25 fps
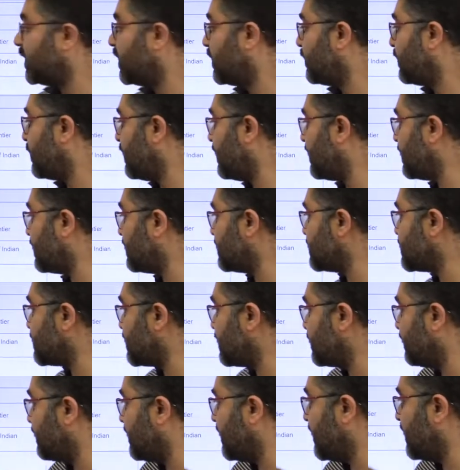Political
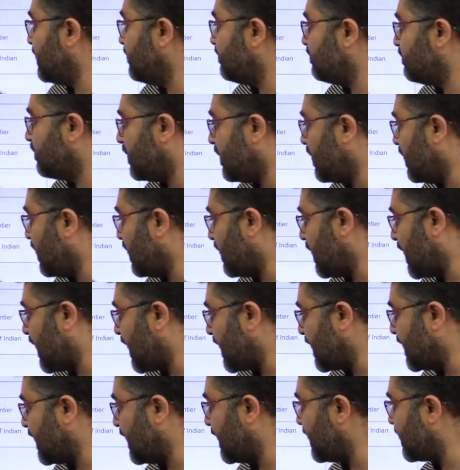geography,
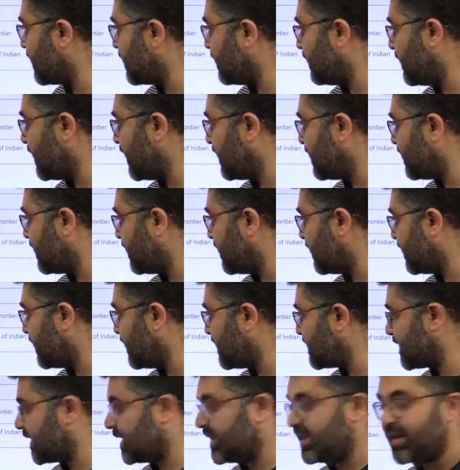heartland, rimland
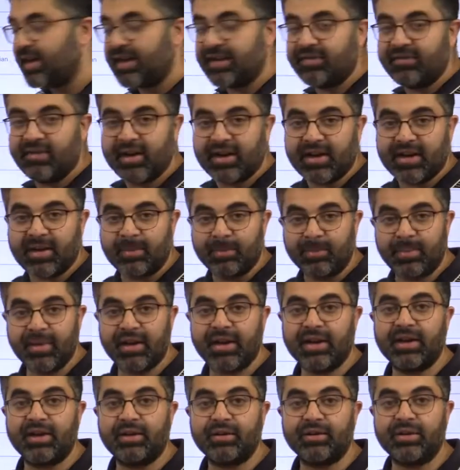theories, and then we
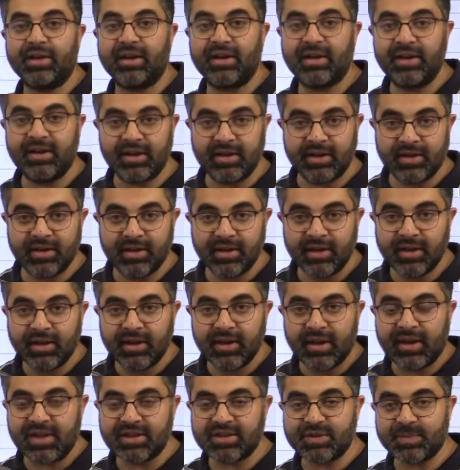compare it to the Indian
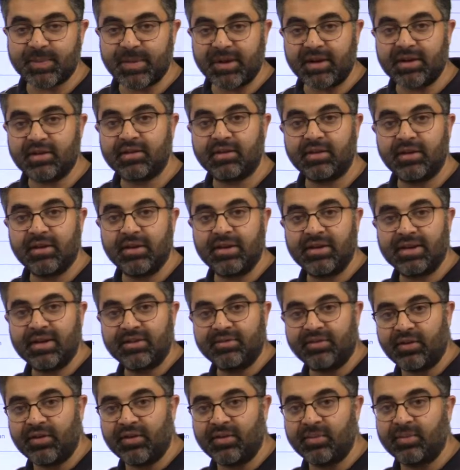aspect, Indian
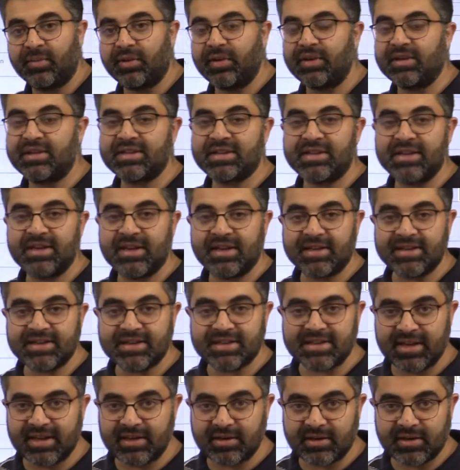foreign policy and
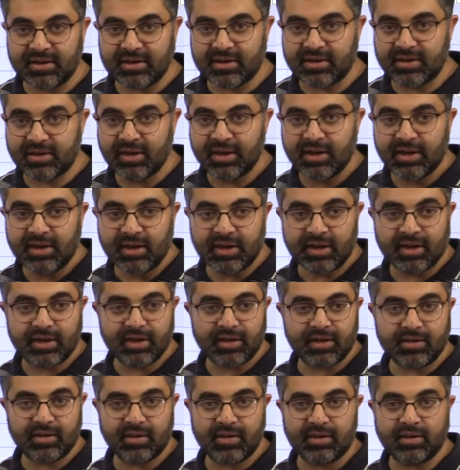state,
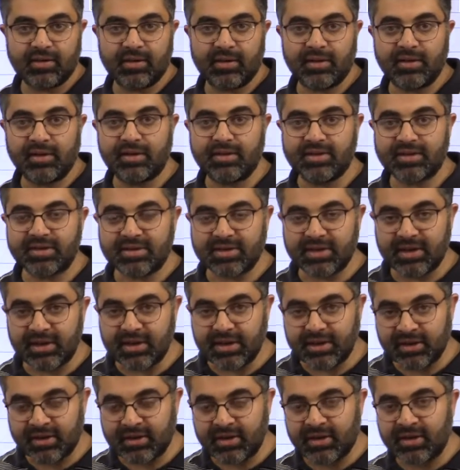
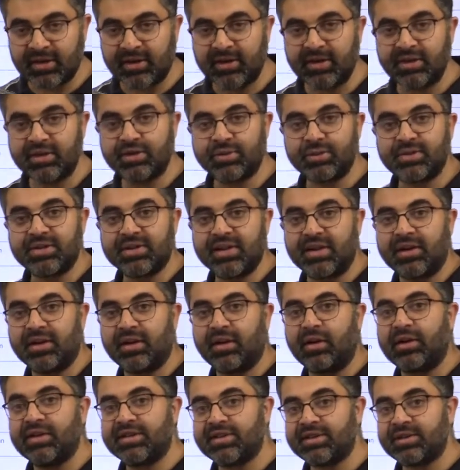internal issues, and
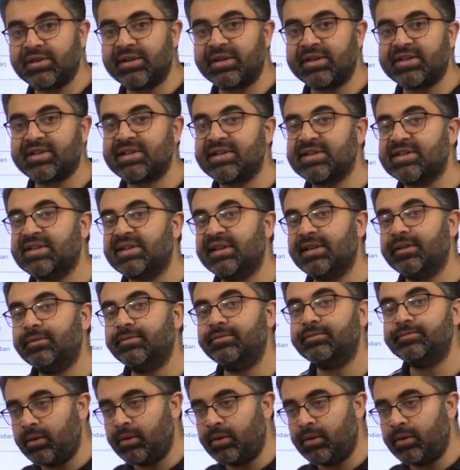also discuss the